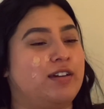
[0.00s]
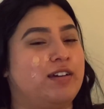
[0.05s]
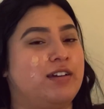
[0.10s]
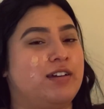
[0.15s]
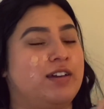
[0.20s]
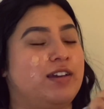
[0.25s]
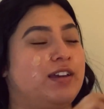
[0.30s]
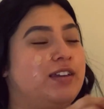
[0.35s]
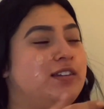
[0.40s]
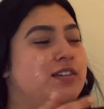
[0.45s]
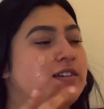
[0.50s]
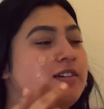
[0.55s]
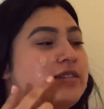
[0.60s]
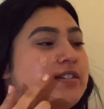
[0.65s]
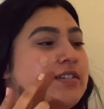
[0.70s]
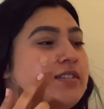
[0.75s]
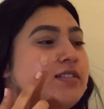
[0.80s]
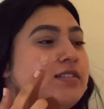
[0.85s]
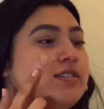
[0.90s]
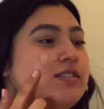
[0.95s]
It
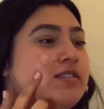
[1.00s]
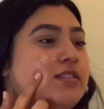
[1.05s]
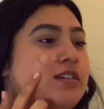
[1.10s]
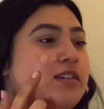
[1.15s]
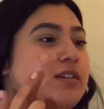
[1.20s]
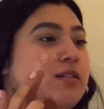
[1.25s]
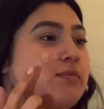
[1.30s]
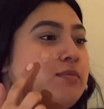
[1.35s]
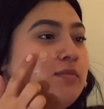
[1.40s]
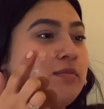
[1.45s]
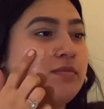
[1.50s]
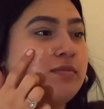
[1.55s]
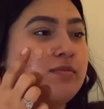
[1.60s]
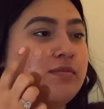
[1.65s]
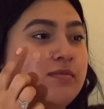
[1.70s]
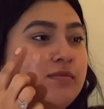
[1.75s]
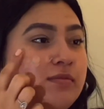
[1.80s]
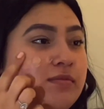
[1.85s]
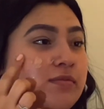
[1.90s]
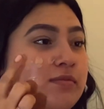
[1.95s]
doesn't seem
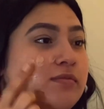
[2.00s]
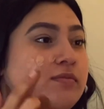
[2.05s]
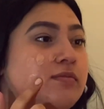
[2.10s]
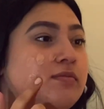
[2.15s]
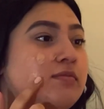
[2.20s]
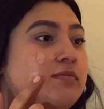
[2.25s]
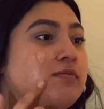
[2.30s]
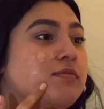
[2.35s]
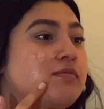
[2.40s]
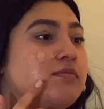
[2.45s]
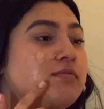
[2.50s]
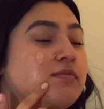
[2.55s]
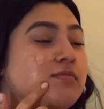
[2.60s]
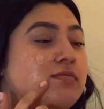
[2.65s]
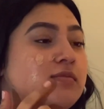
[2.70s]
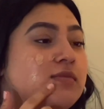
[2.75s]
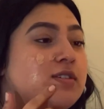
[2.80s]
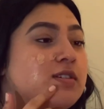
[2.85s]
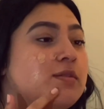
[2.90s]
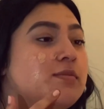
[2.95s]

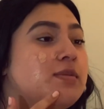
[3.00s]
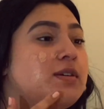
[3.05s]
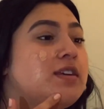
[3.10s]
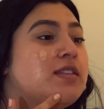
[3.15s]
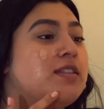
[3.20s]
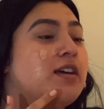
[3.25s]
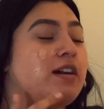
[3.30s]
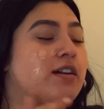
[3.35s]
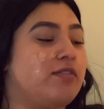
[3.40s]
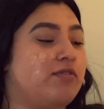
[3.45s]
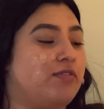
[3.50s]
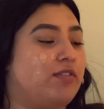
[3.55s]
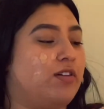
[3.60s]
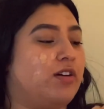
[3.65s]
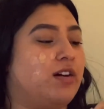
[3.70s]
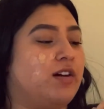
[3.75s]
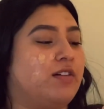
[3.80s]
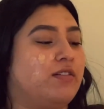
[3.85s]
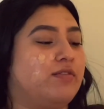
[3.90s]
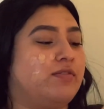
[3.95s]
to be that
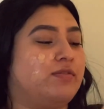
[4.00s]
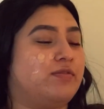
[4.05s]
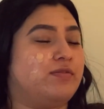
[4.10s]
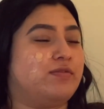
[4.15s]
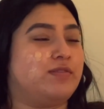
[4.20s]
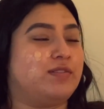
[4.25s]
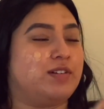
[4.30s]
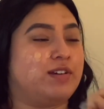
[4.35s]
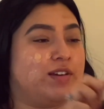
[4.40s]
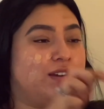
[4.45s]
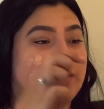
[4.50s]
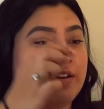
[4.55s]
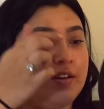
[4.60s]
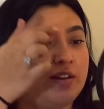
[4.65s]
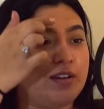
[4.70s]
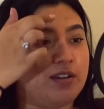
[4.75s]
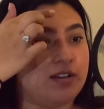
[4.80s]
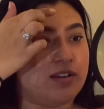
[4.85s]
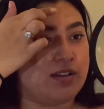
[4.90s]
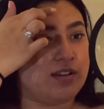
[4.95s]
far.
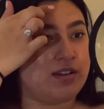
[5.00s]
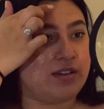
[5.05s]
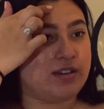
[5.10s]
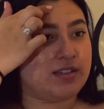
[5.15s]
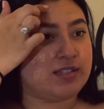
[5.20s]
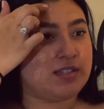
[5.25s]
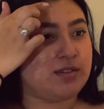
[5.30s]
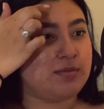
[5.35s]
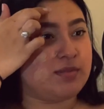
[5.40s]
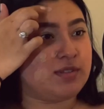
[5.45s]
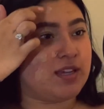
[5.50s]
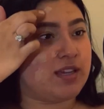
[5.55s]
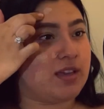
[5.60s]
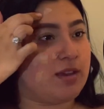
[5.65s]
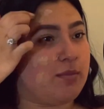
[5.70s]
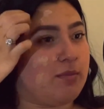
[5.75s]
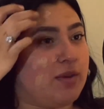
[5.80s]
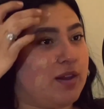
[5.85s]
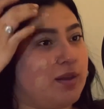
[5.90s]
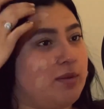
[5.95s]
Seems like
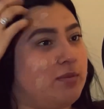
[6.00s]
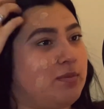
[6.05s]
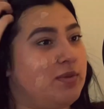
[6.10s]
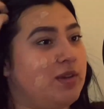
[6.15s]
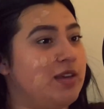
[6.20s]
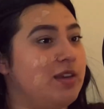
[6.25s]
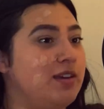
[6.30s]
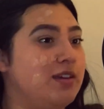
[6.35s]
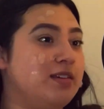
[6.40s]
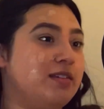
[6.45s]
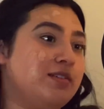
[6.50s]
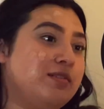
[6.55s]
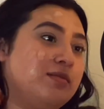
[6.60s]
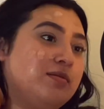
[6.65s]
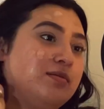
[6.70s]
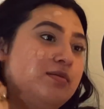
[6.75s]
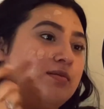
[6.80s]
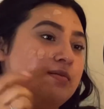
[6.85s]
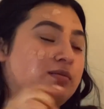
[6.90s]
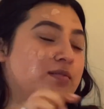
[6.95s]
it might be
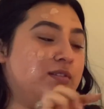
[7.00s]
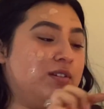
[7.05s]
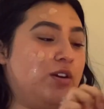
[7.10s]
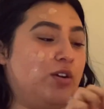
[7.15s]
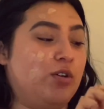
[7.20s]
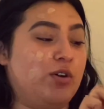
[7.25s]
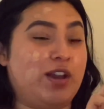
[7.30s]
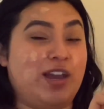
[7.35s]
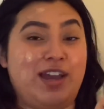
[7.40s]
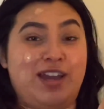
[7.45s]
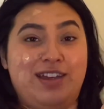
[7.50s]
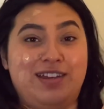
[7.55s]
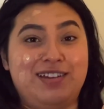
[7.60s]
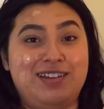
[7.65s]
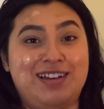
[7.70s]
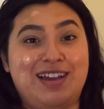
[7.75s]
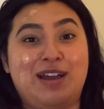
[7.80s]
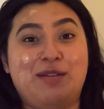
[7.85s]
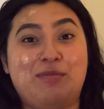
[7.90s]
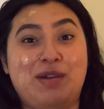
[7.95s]
okay.
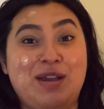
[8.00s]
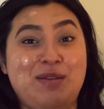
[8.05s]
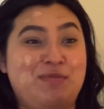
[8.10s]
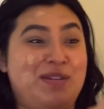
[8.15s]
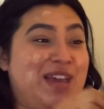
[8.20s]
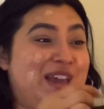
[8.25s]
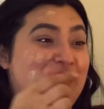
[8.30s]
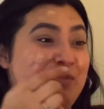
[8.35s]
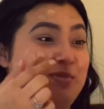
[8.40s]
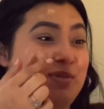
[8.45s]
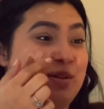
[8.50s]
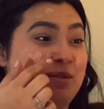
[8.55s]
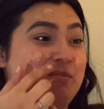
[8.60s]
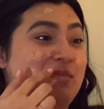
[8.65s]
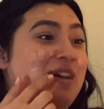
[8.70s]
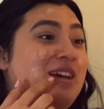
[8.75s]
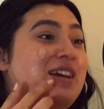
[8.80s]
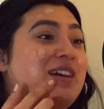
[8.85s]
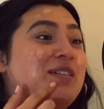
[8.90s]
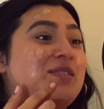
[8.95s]
I might be able to
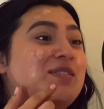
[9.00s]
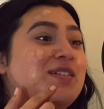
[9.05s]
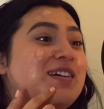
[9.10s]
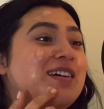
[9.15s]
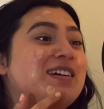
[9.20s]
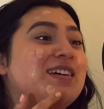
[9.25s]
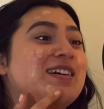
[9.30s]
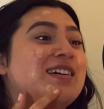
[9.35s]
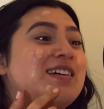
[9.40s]
make it work.